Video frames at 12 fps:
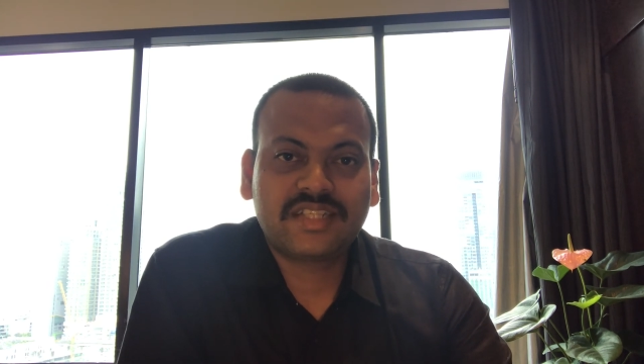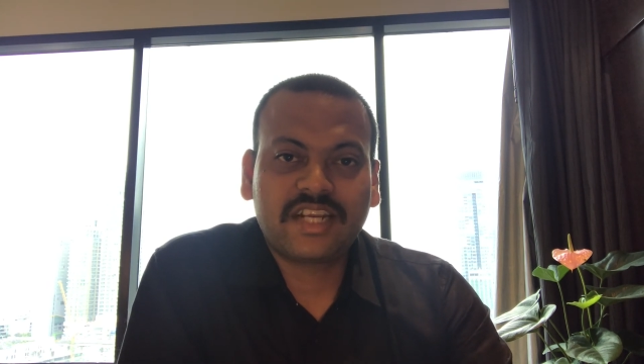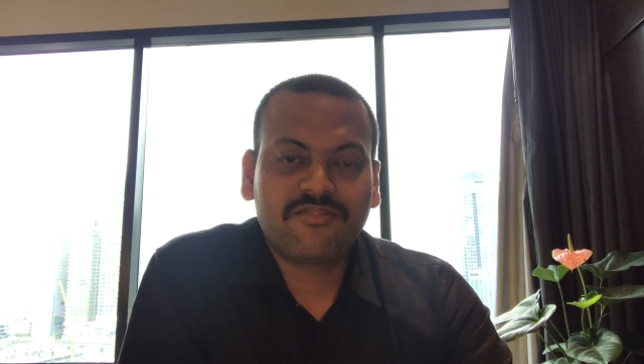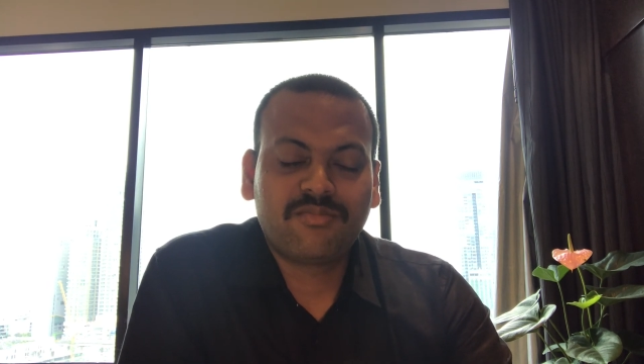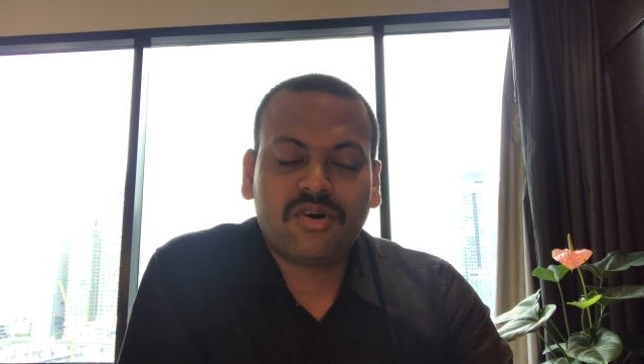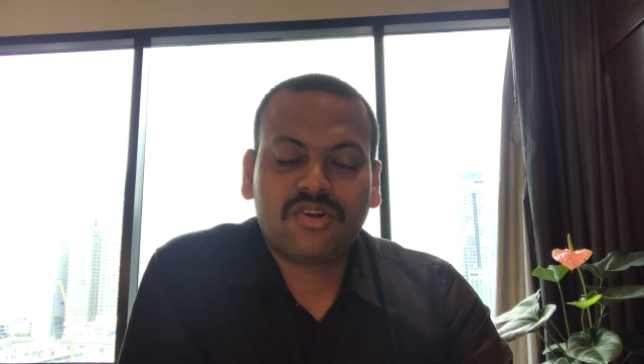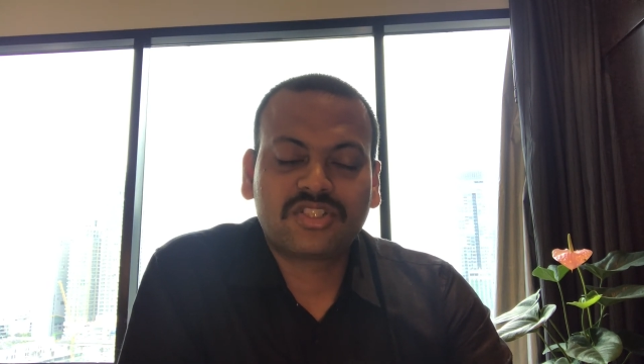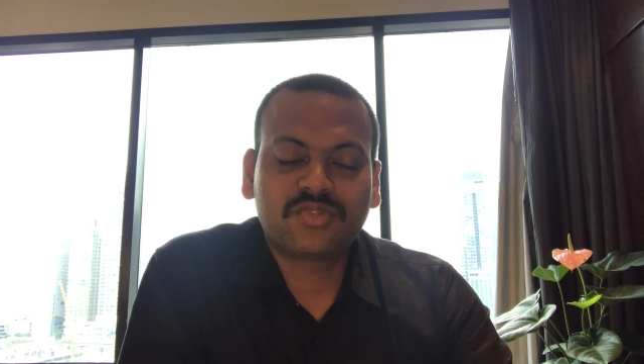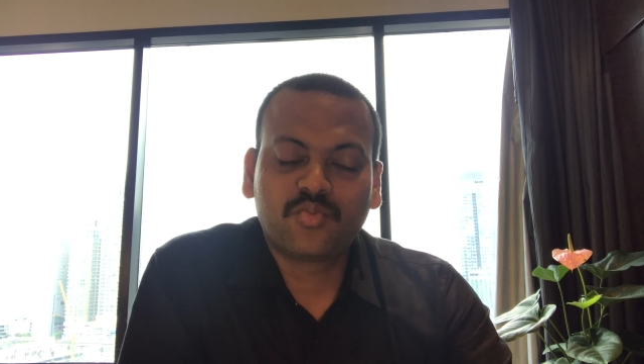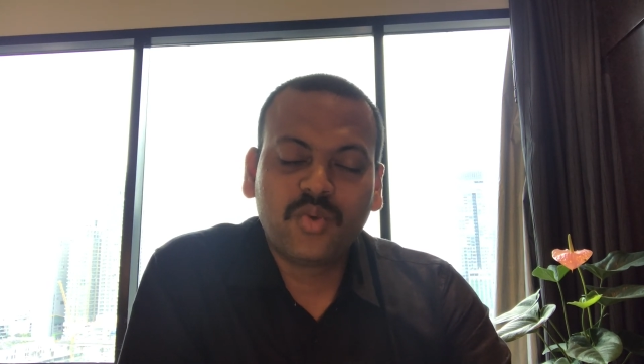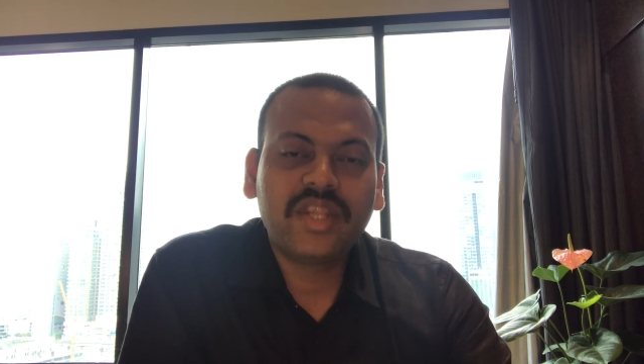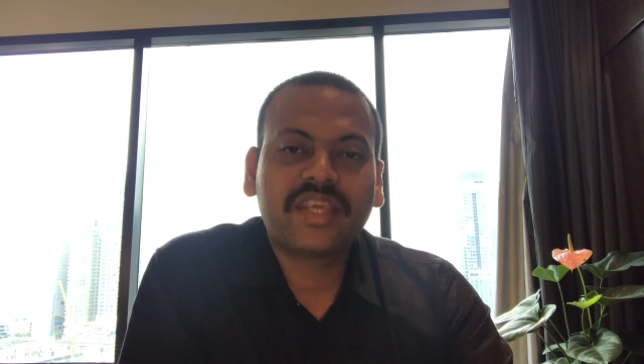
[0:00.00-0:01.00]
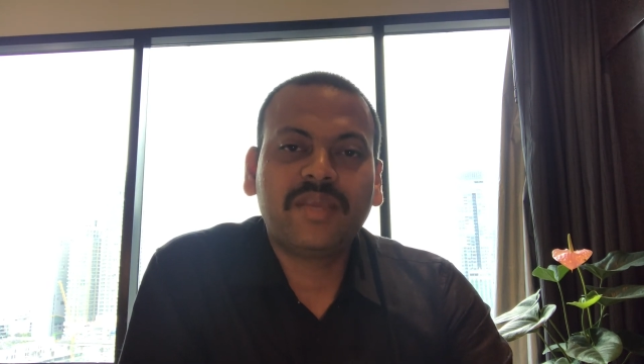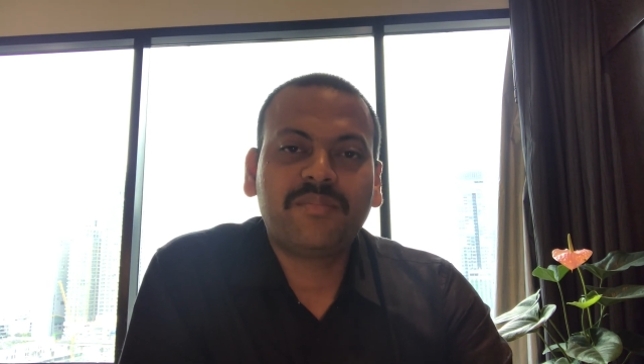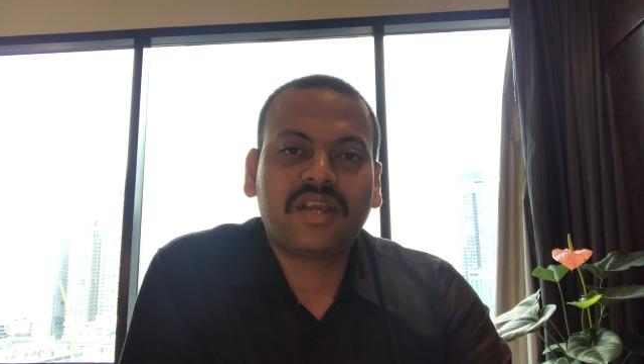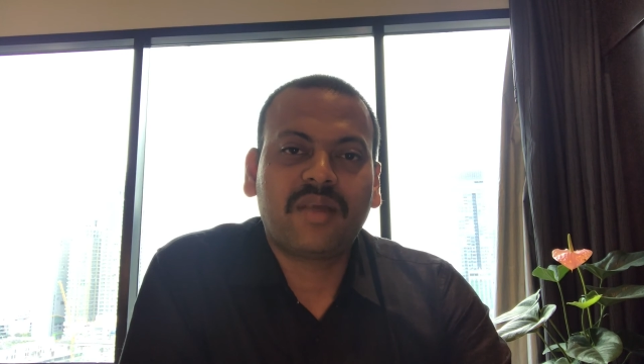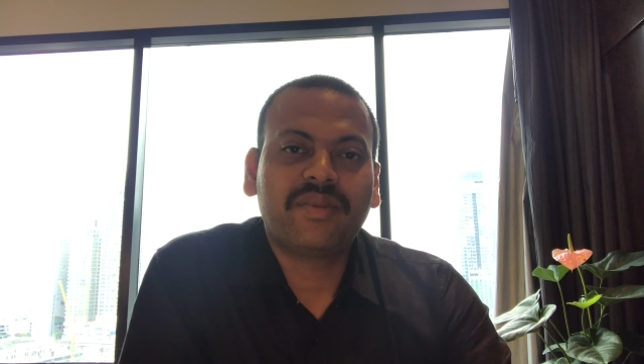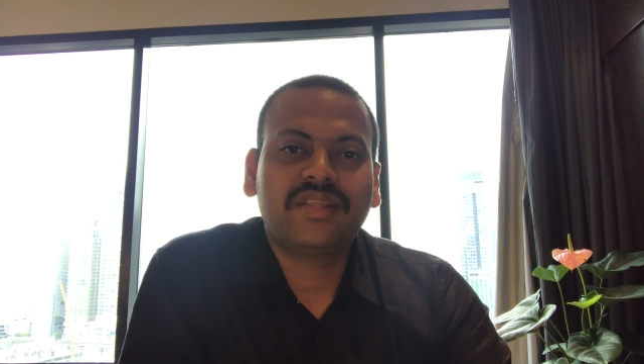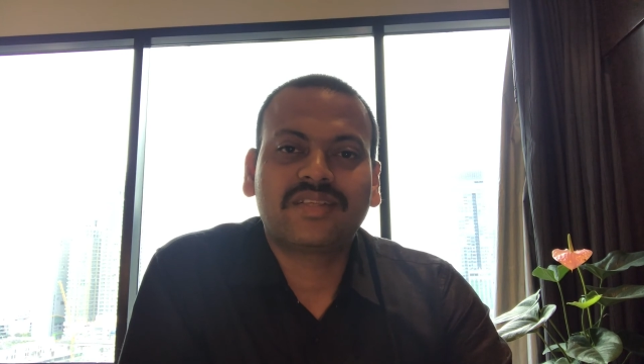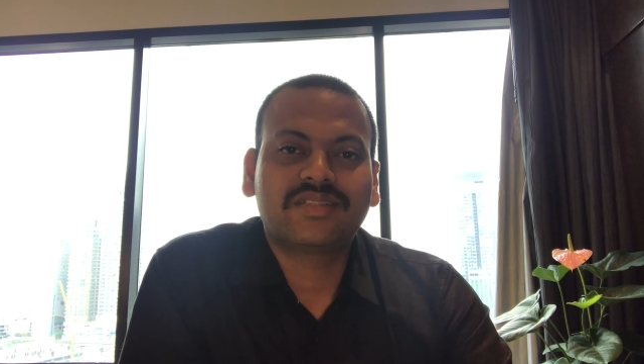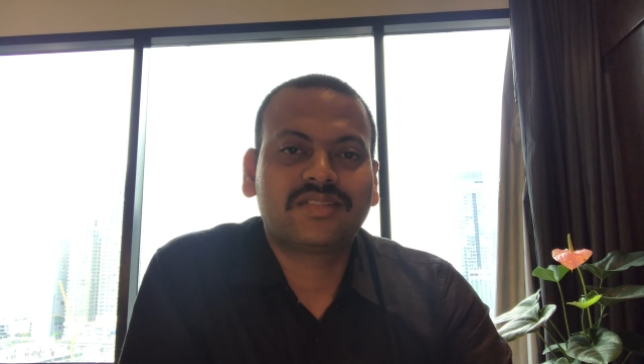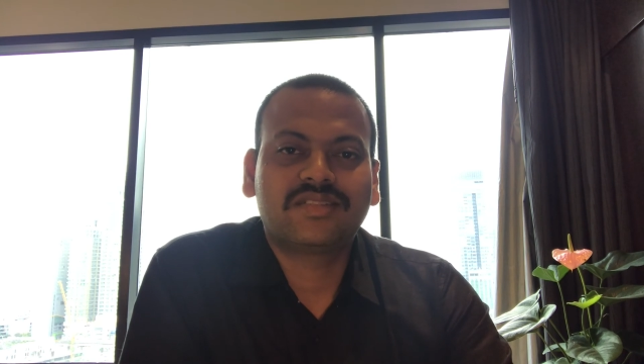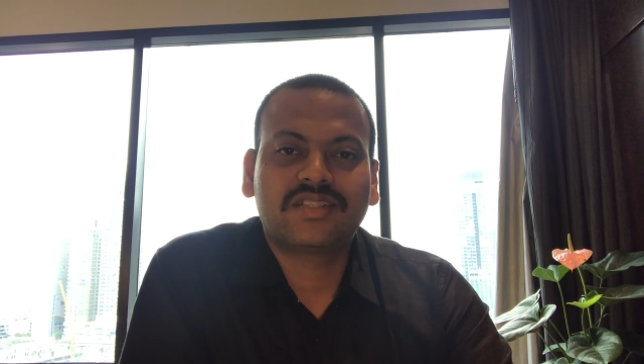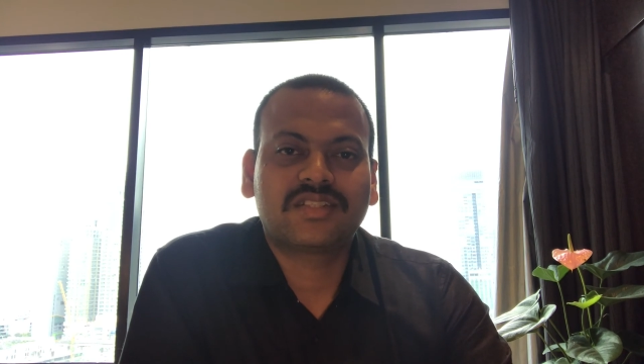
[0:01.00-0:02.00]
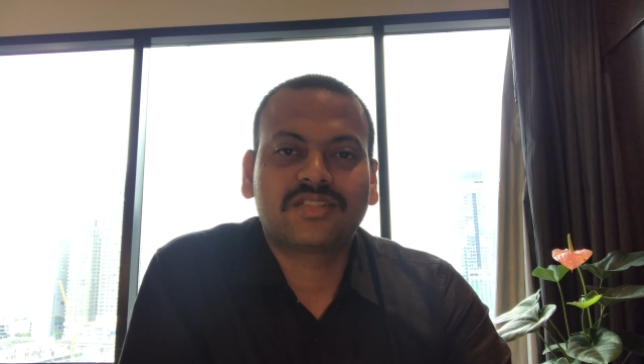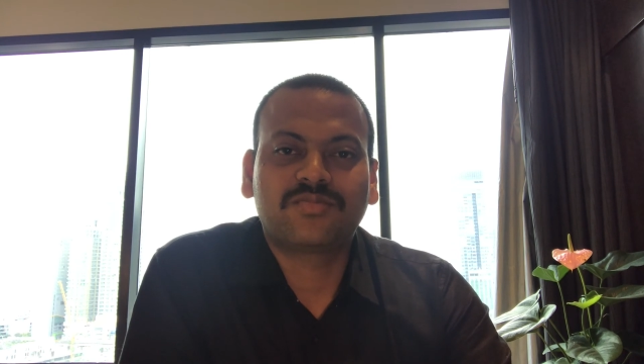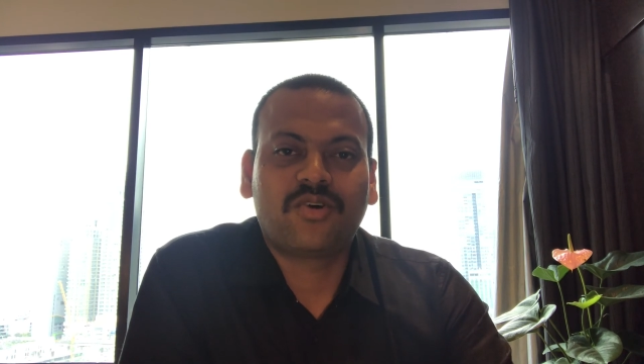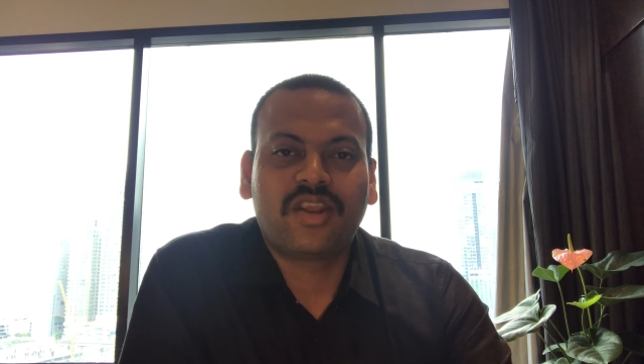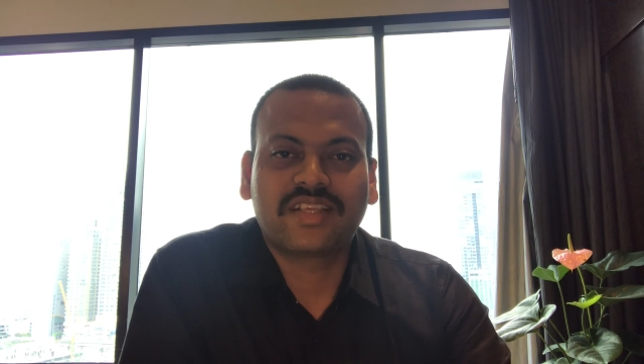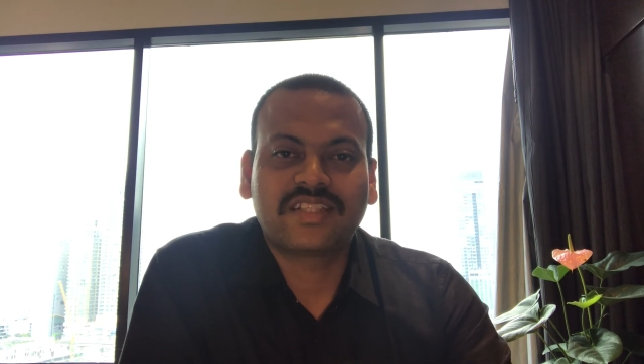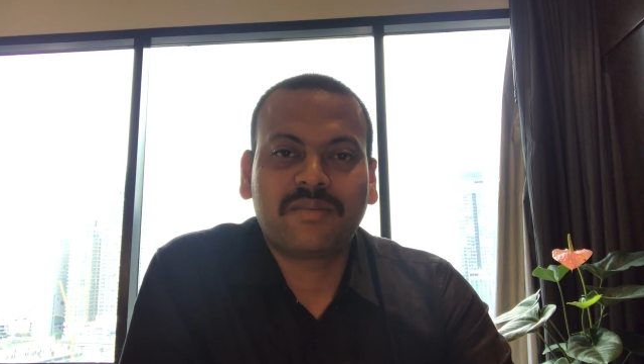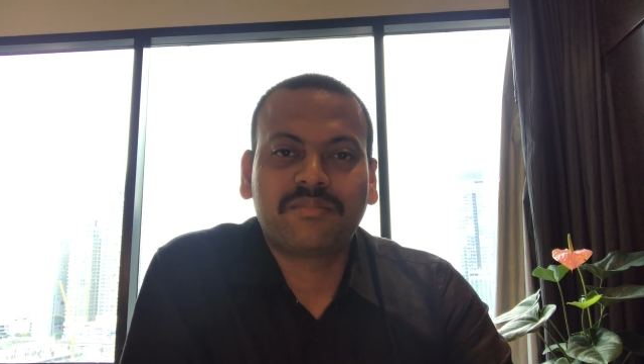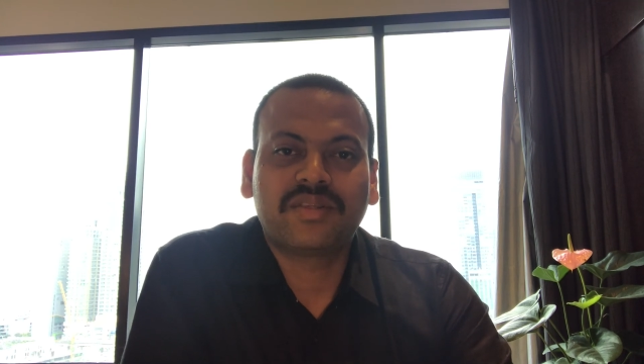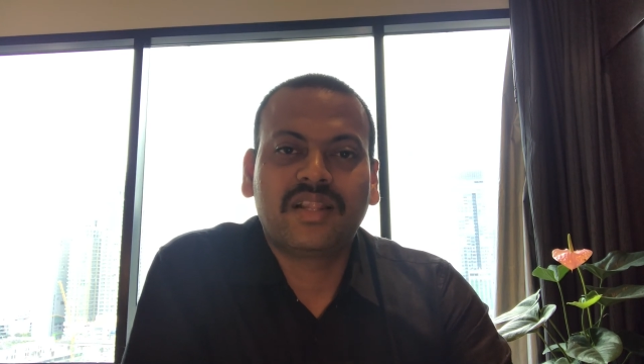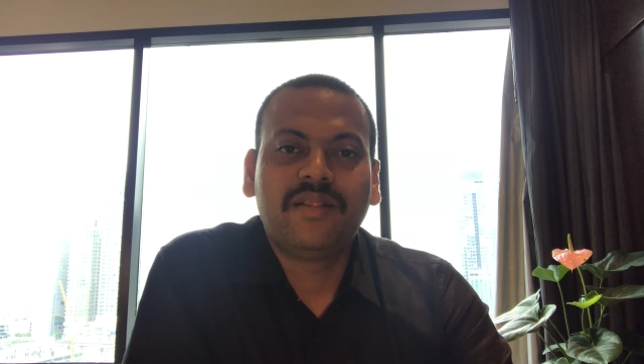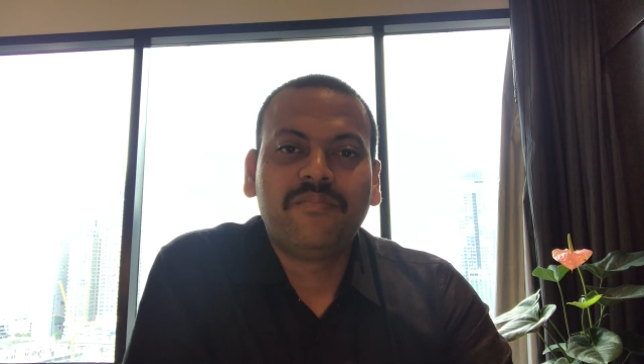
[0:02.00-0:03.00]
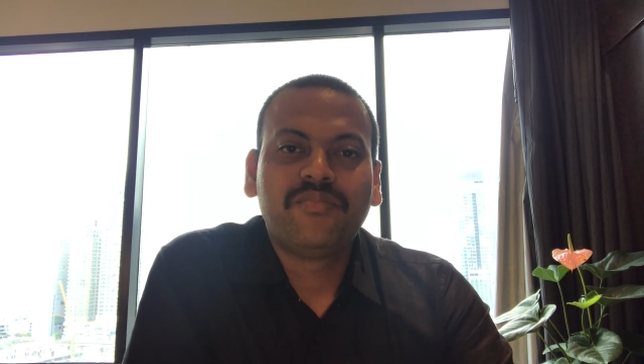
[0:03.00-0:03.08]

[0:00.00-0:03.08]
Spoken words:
kind of bots will keep coming. This is just a small example.